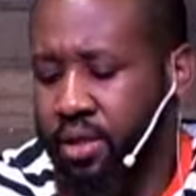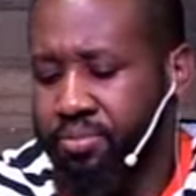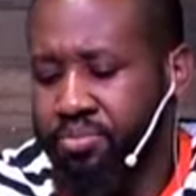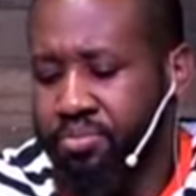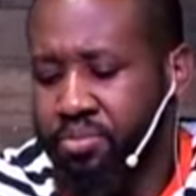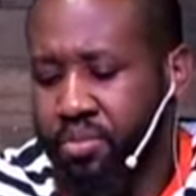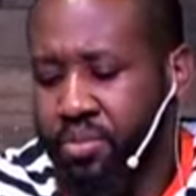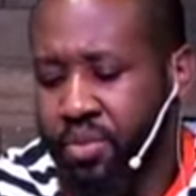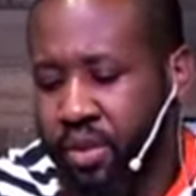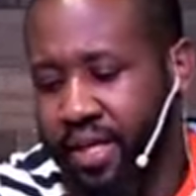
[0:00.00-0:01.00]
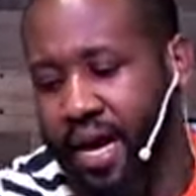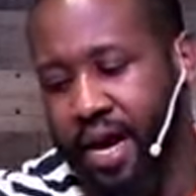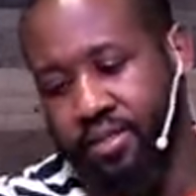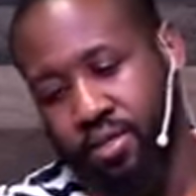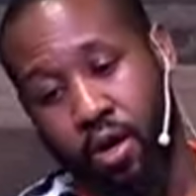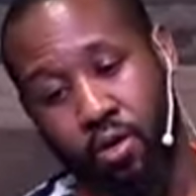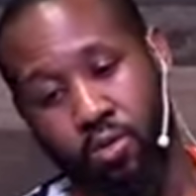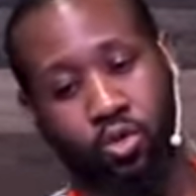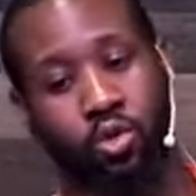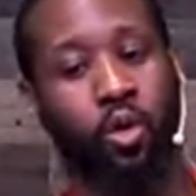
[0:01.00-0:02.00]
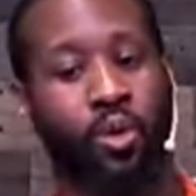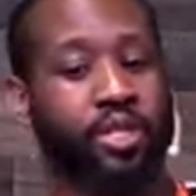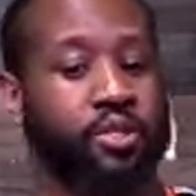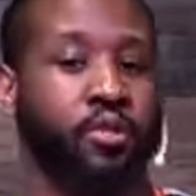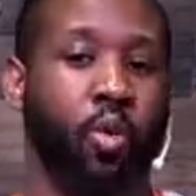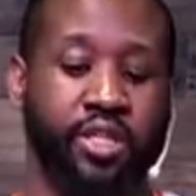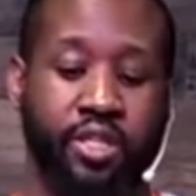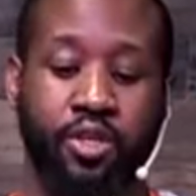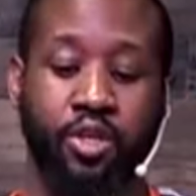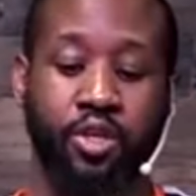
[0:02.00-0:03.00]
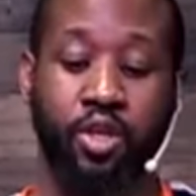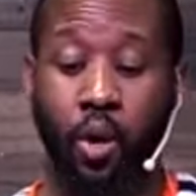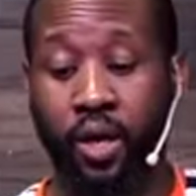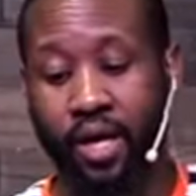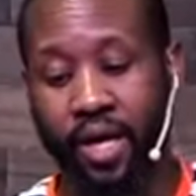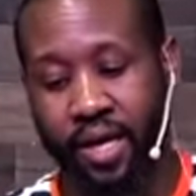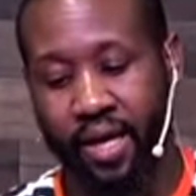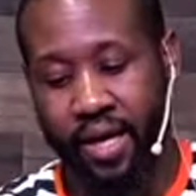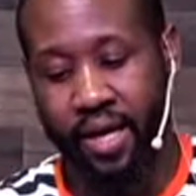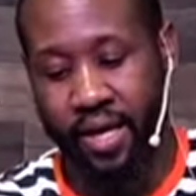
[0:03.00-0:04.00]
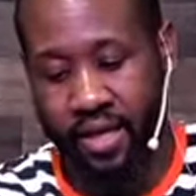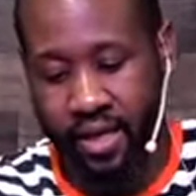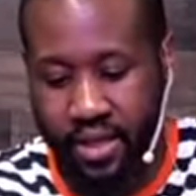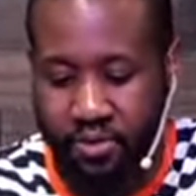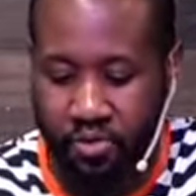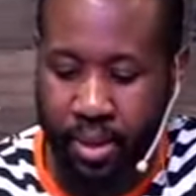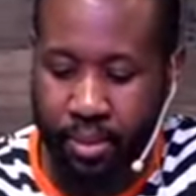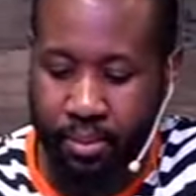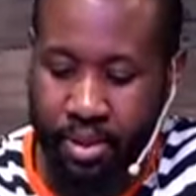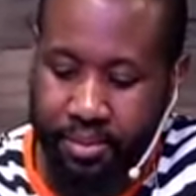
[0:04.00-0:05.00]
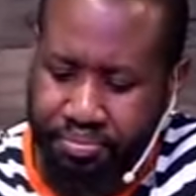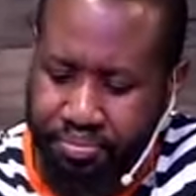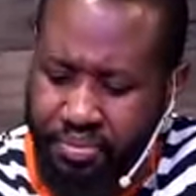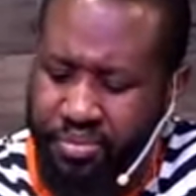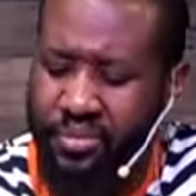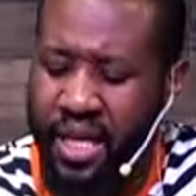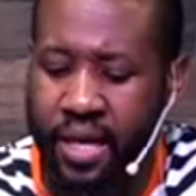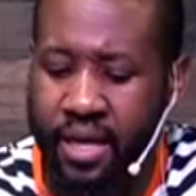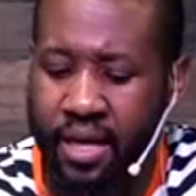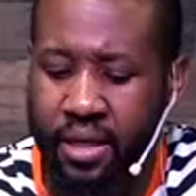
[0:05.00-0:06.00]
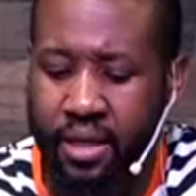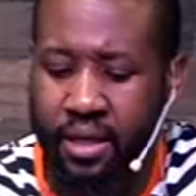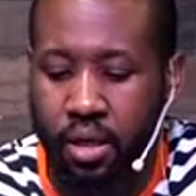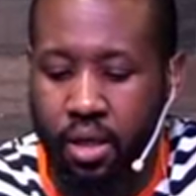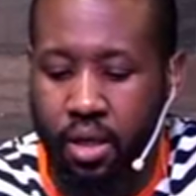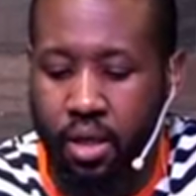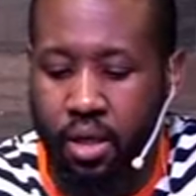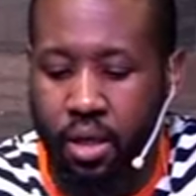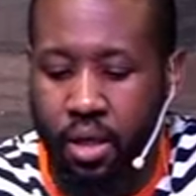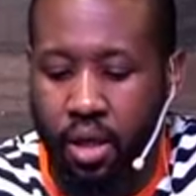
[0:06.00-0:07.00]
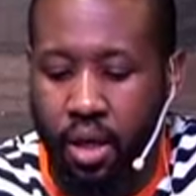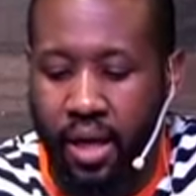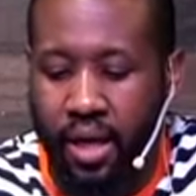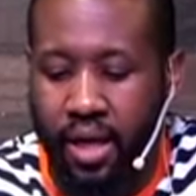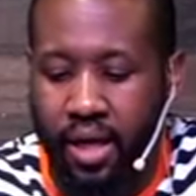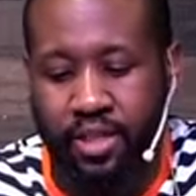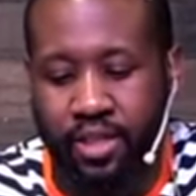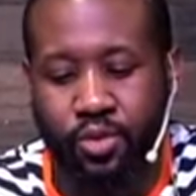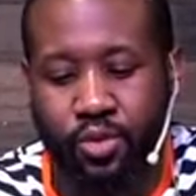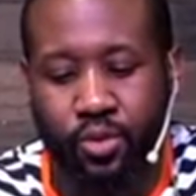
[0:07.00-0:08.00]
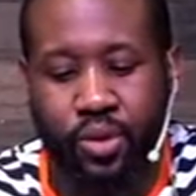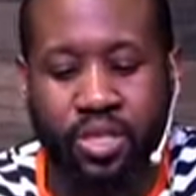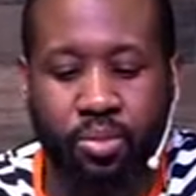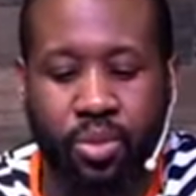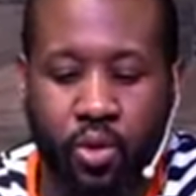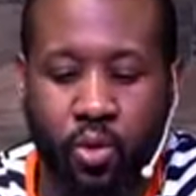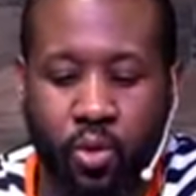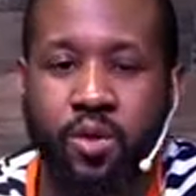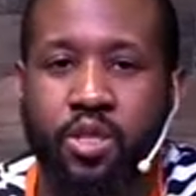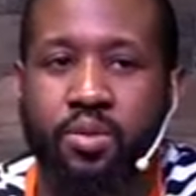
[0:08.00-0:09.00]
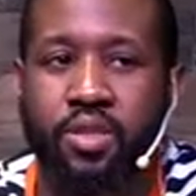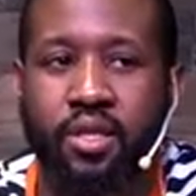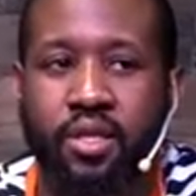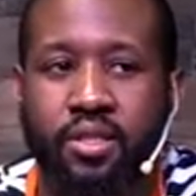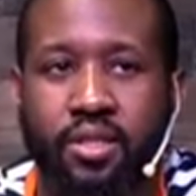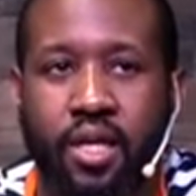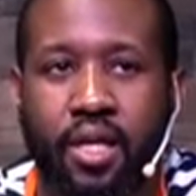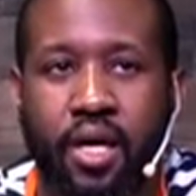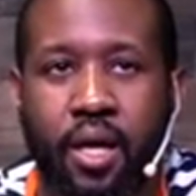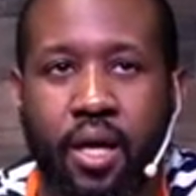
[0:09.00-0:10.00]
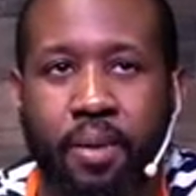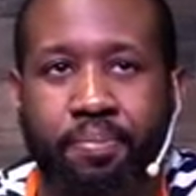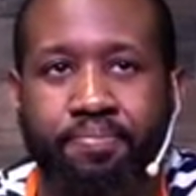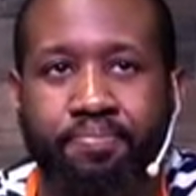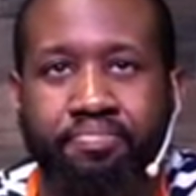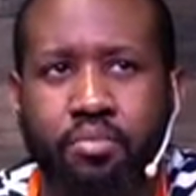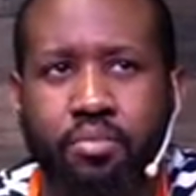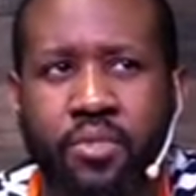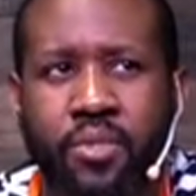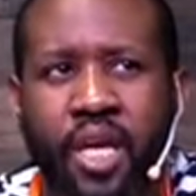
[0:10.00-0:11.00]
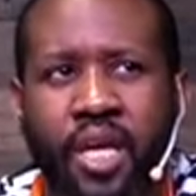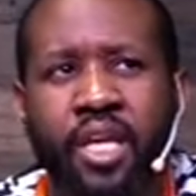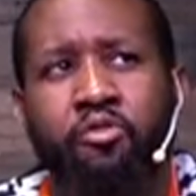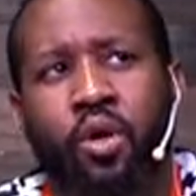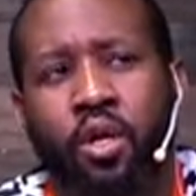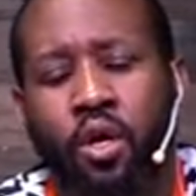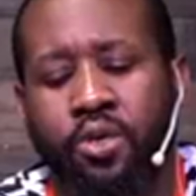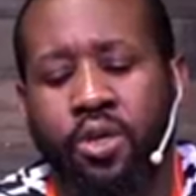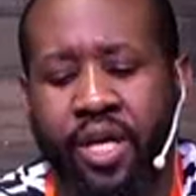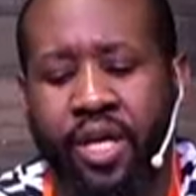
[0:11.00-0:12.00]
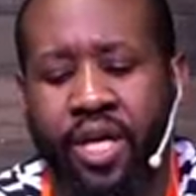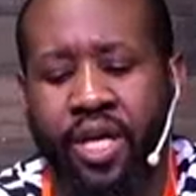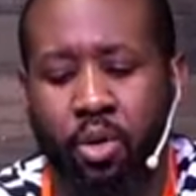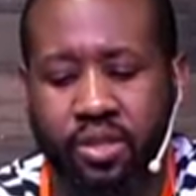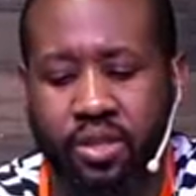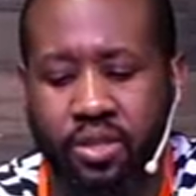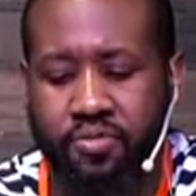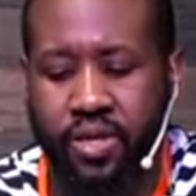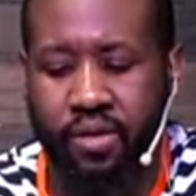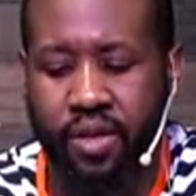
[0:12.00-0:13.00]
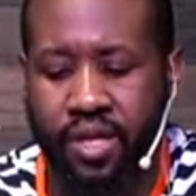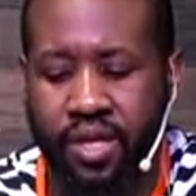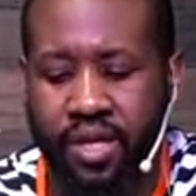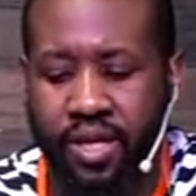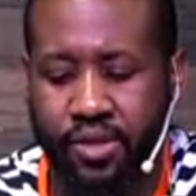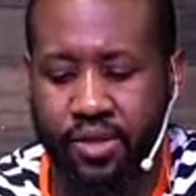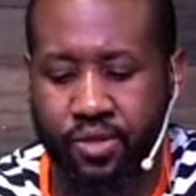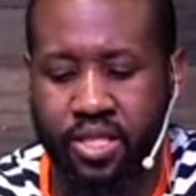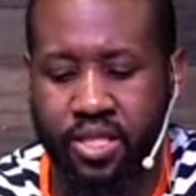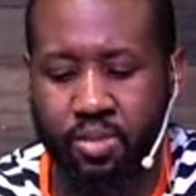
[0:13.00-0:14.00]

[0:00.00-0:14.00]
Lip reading: the character count is growing, so now we're seeing Noah and his family. And it is interesting because the way this individual, how Noah came about, is very interesting, because